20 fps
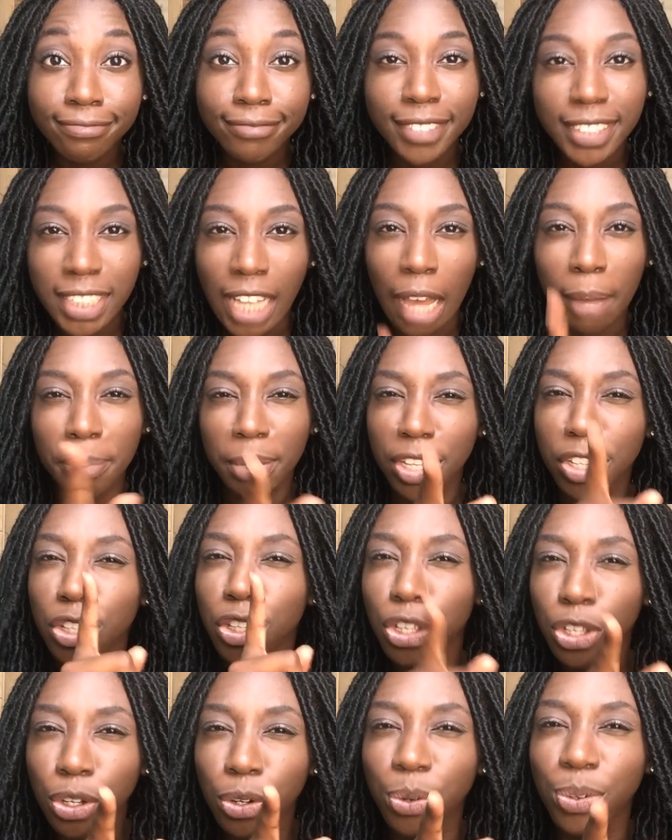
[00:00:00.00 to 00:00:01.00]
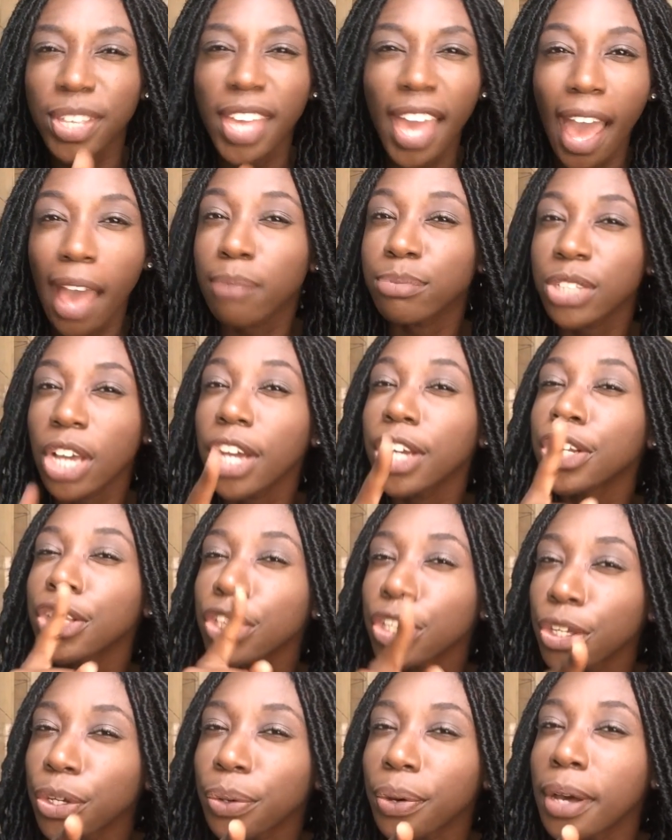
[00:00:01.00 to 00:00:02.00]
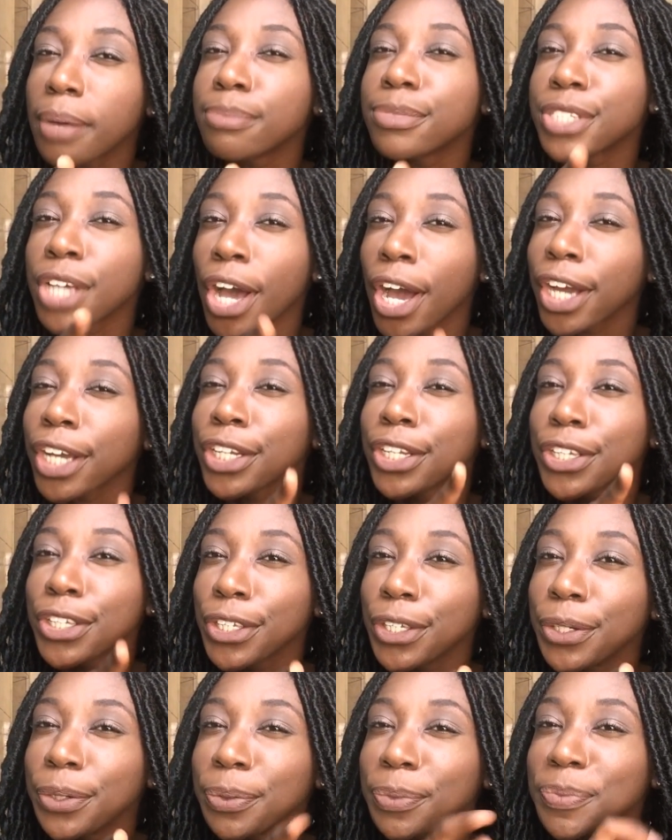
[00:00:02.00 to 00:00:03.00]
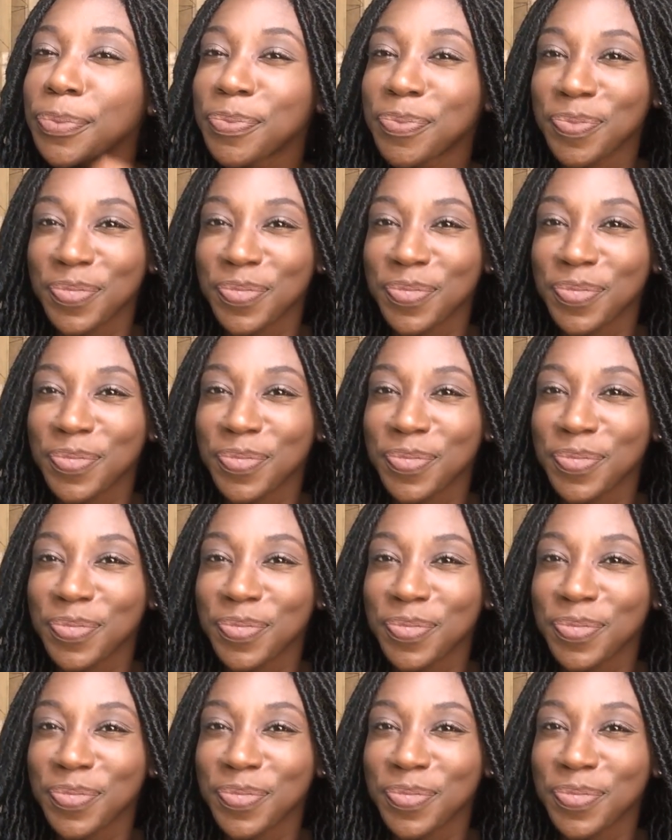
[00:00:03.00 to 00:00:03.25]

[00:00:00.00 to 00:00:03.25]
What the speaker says: Stop it. Yeah, I'm talking to you.